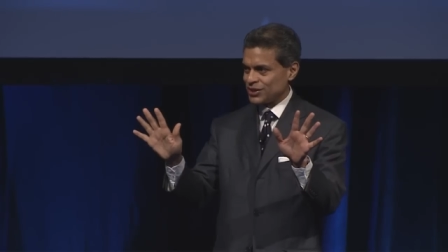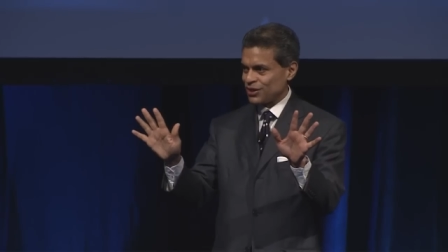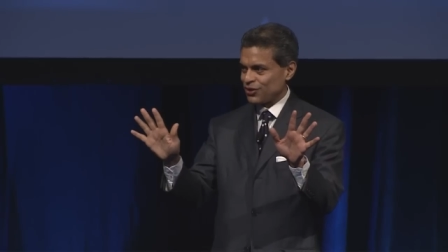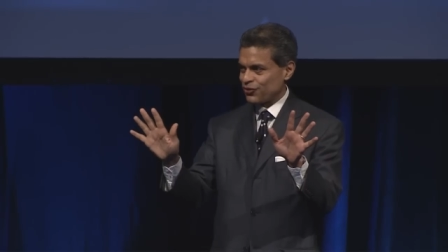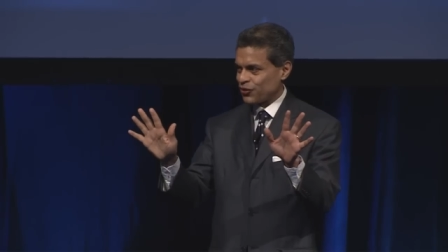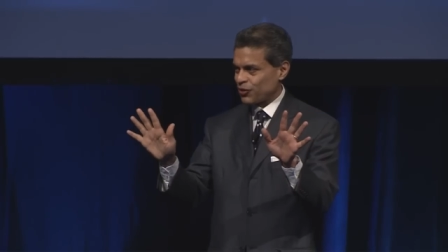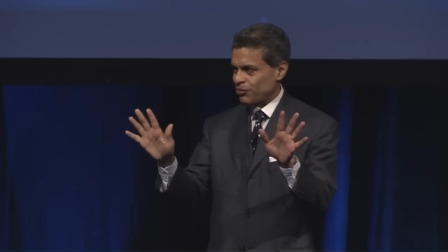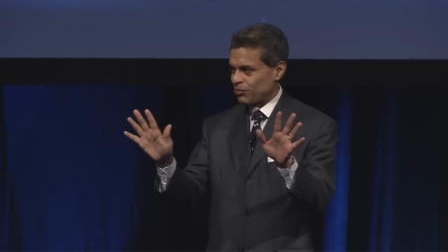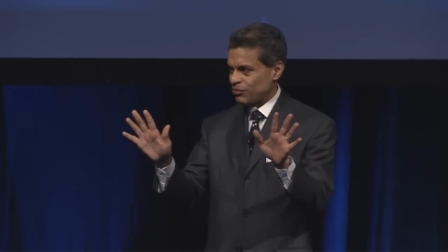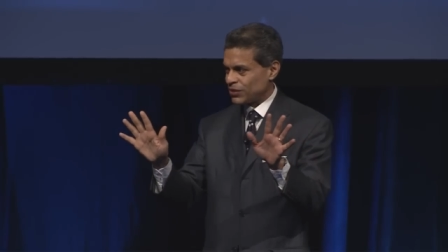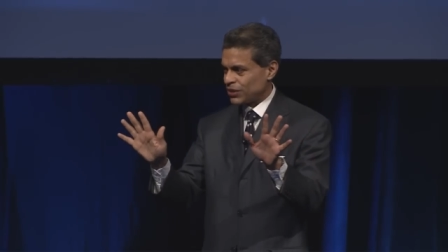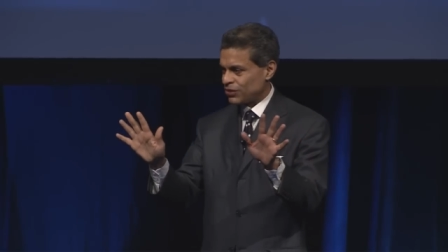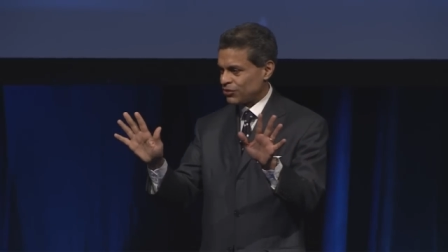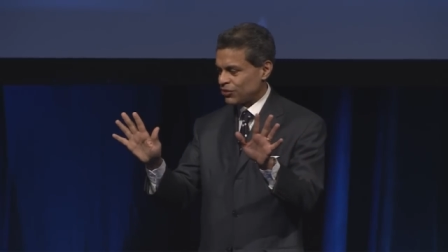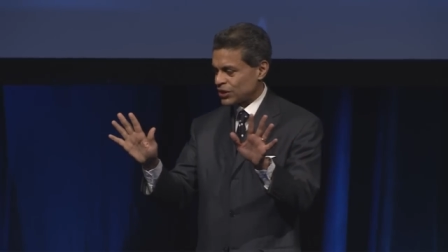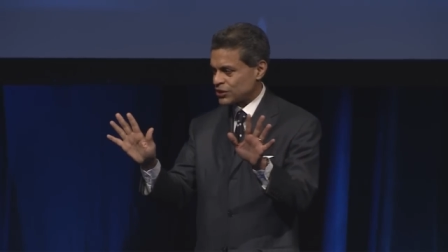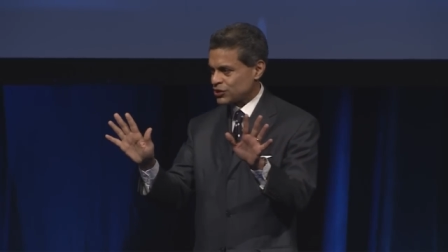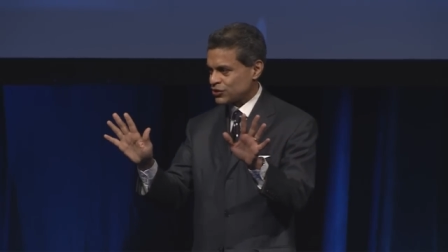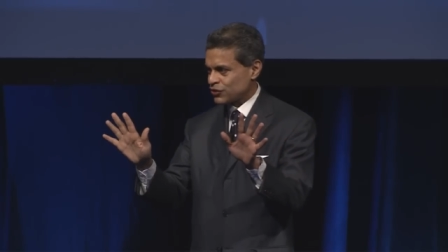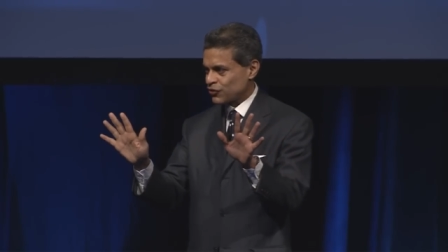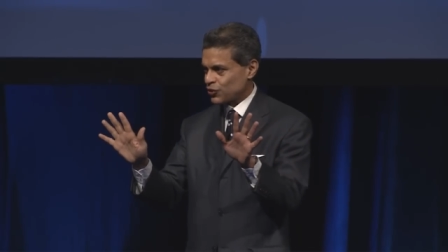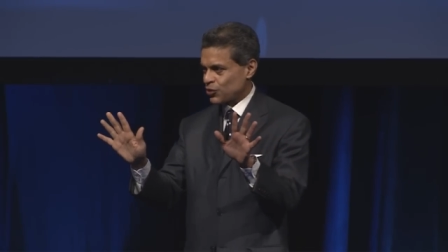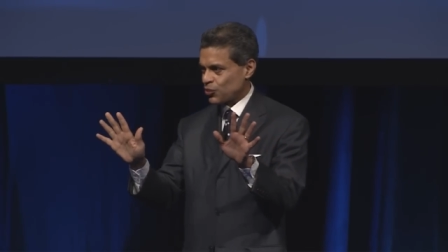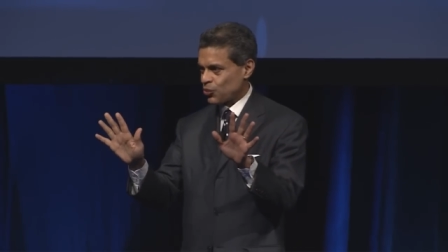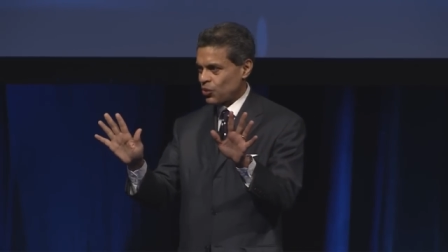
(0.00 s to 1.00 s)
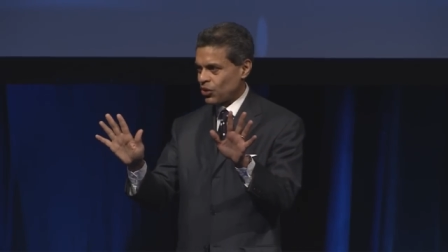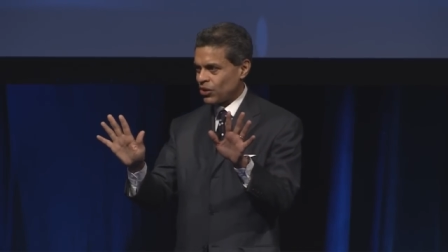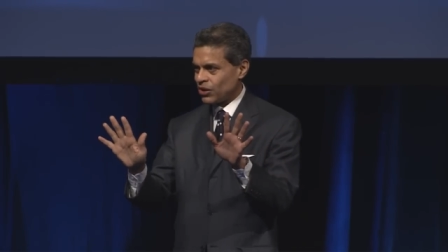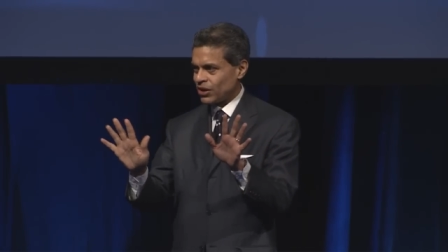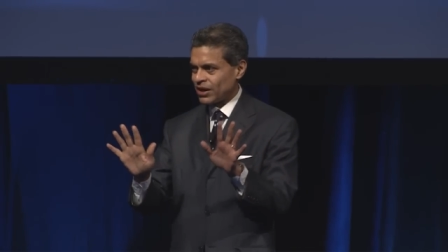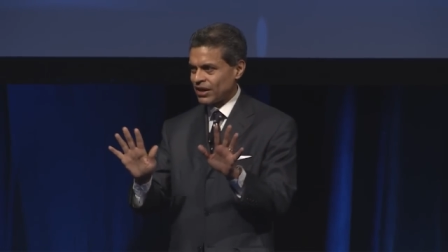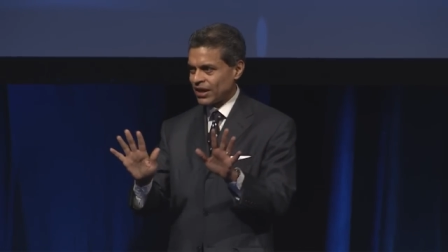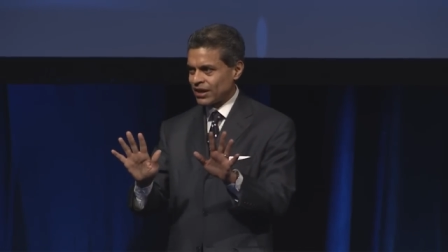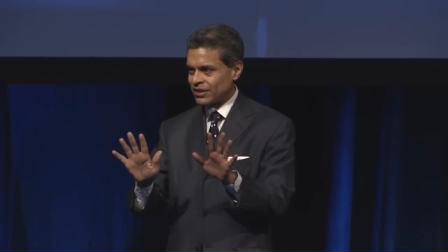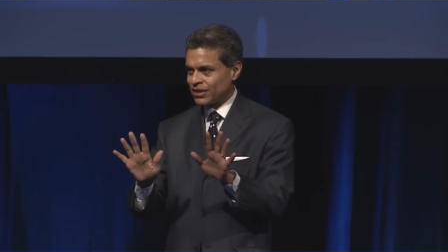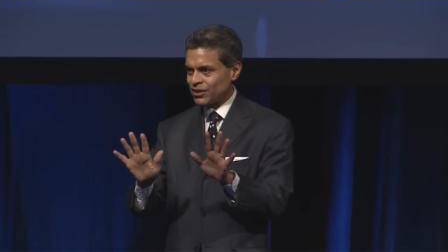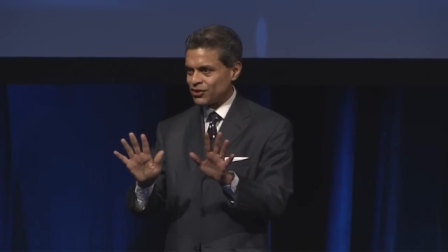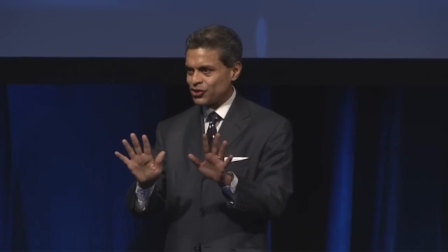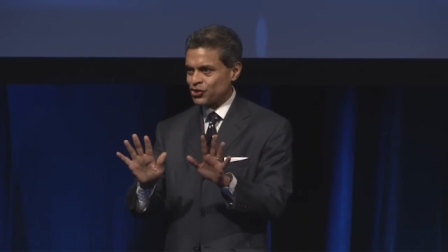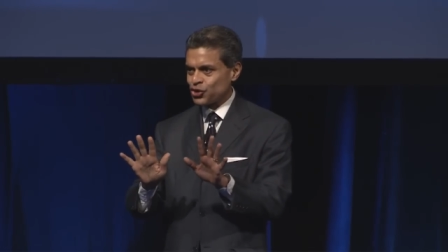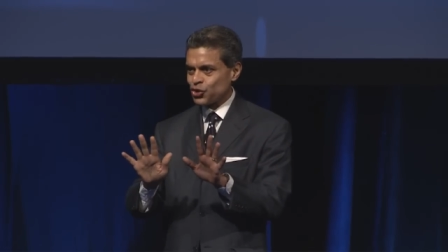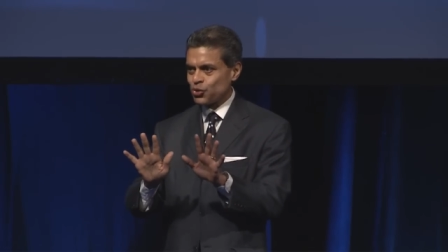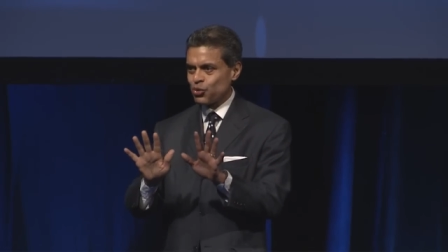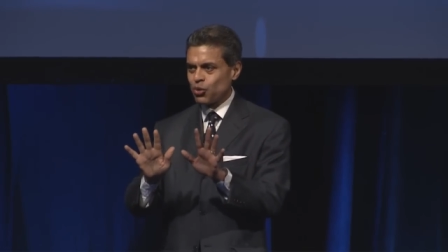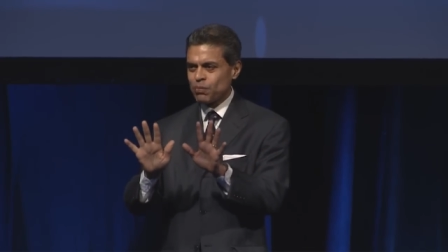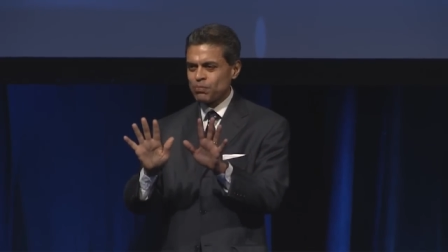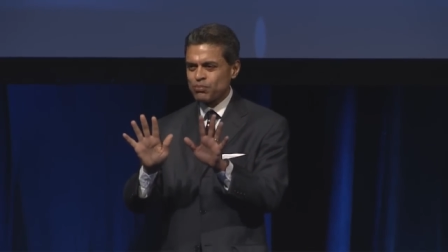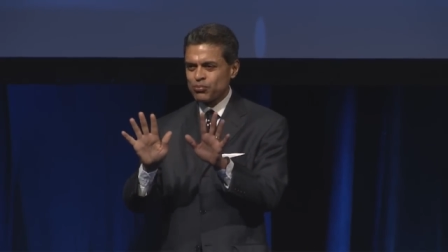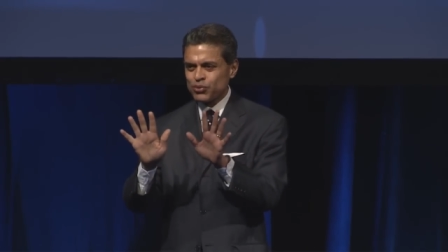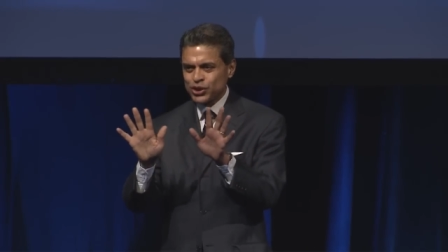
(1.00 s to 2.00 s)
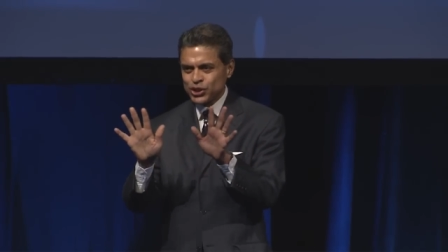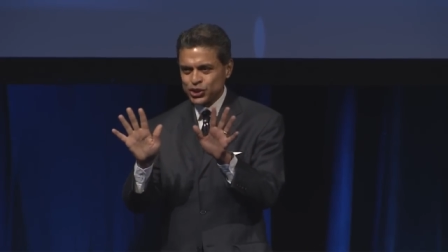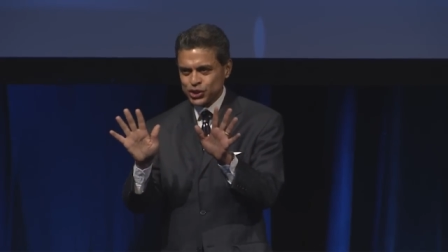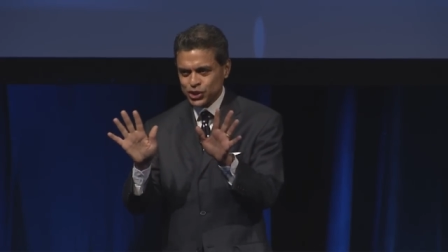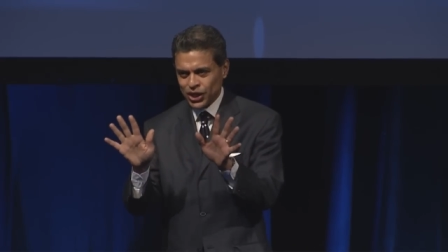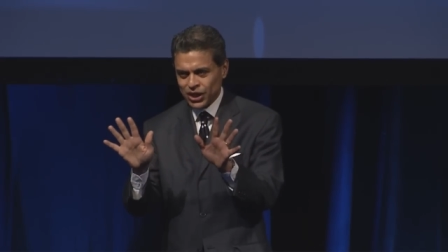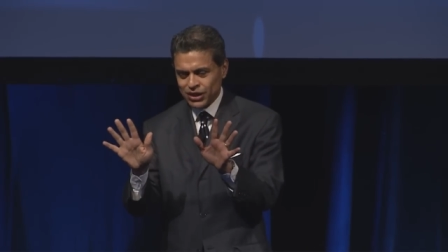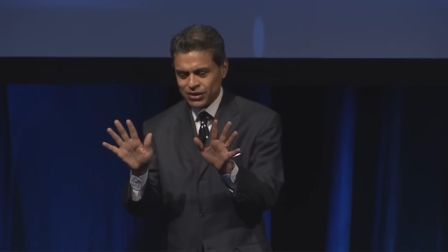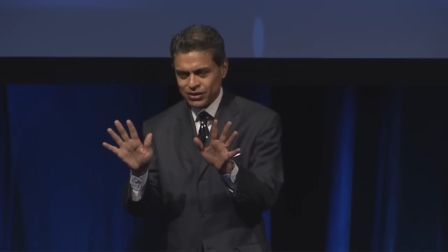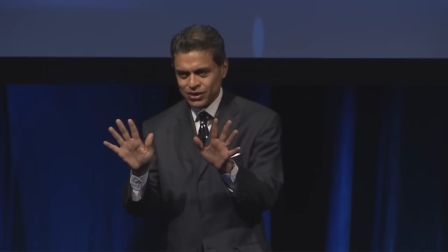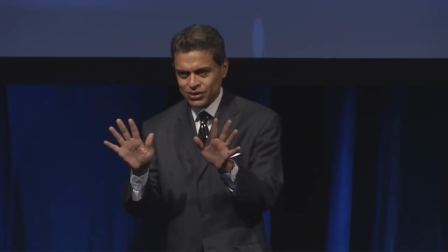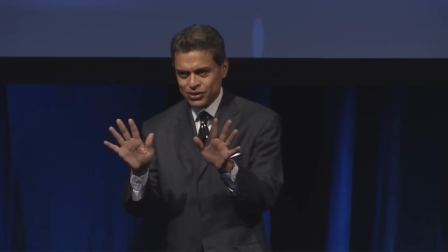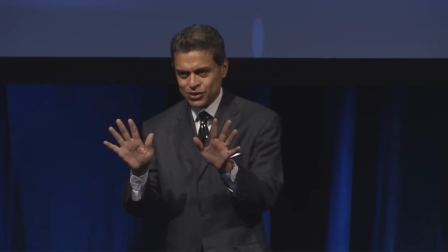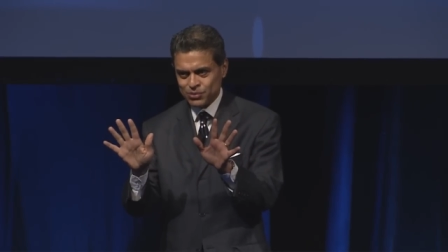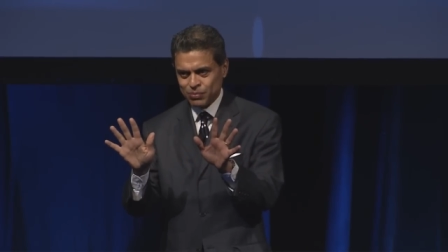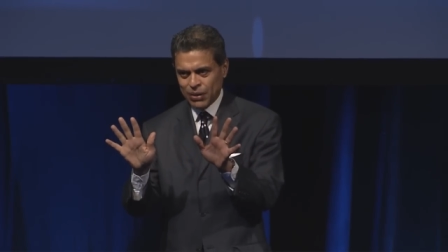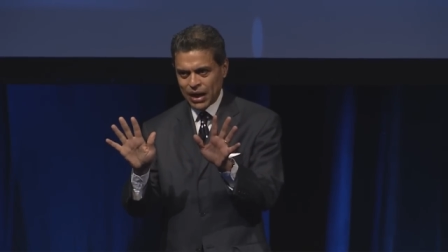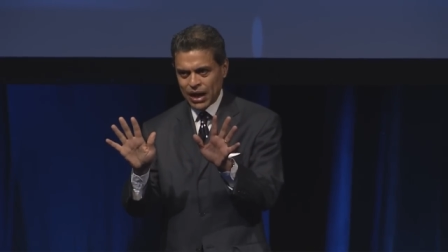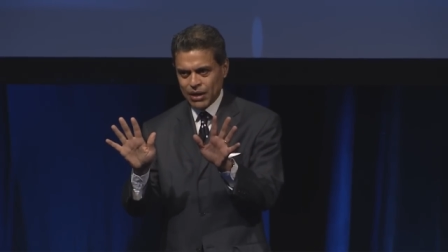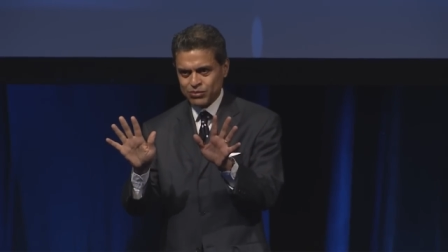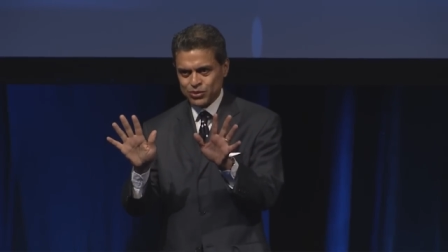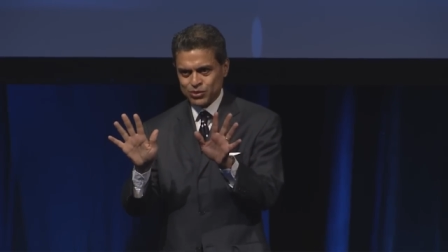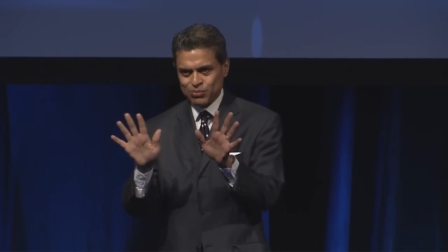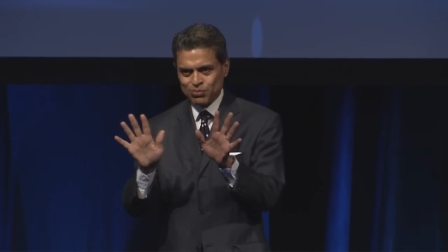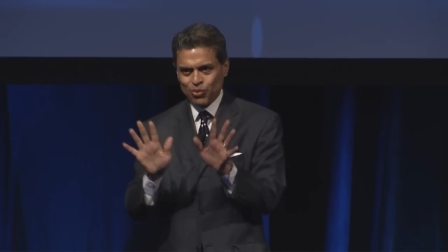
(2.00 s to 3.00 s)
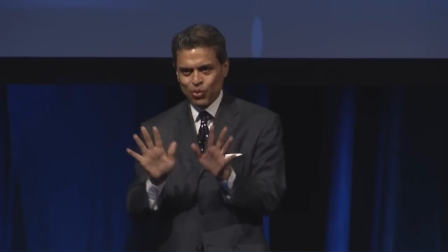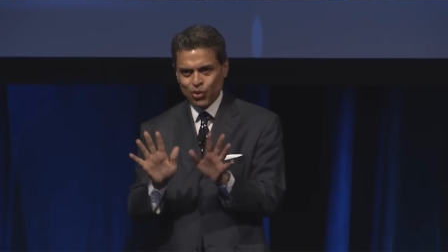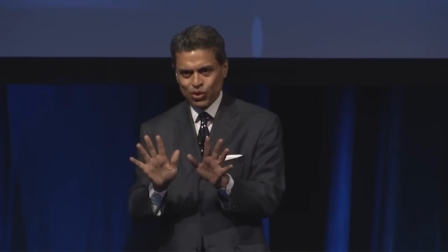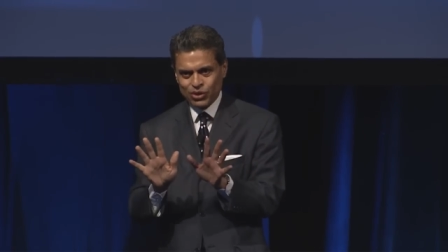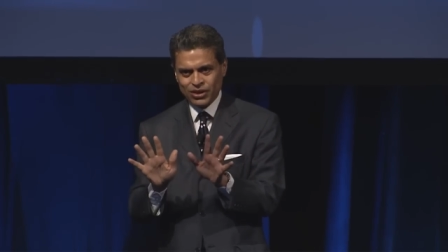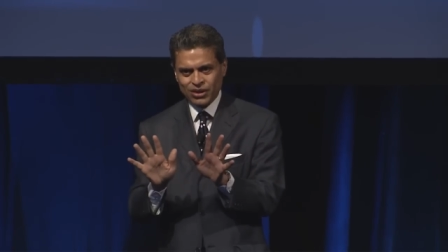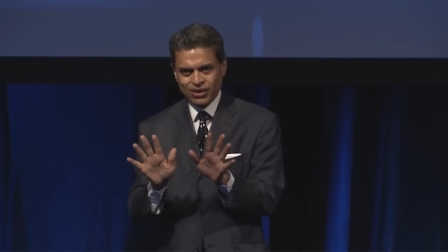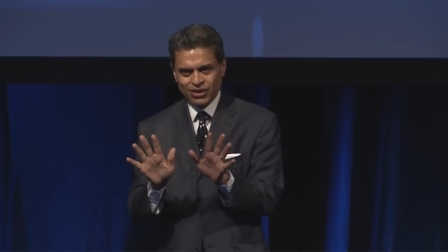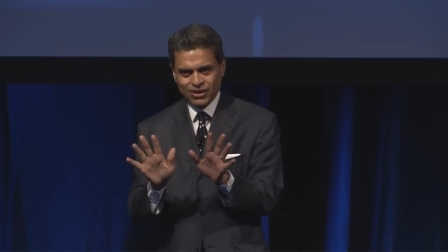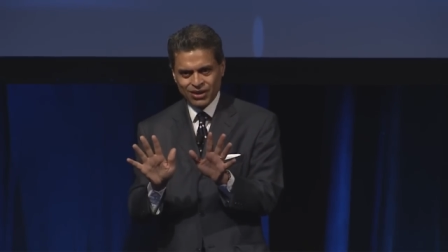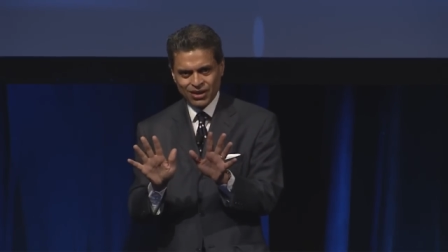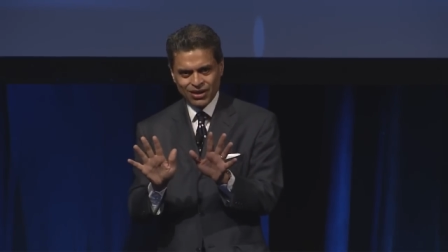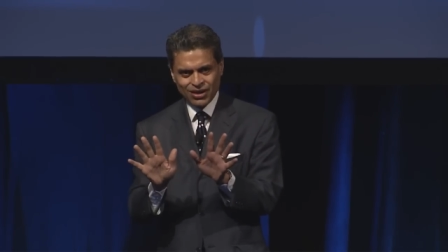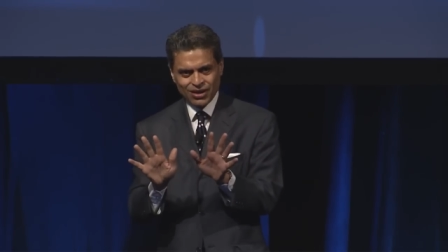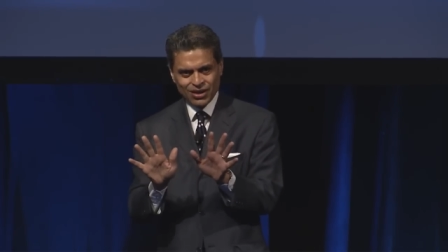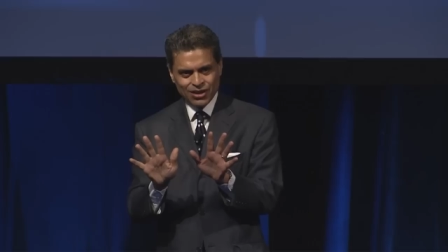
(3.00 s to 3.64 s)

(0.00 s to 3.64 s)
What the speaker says: here from the rest of the world, and I think you appreciate this perhaps more than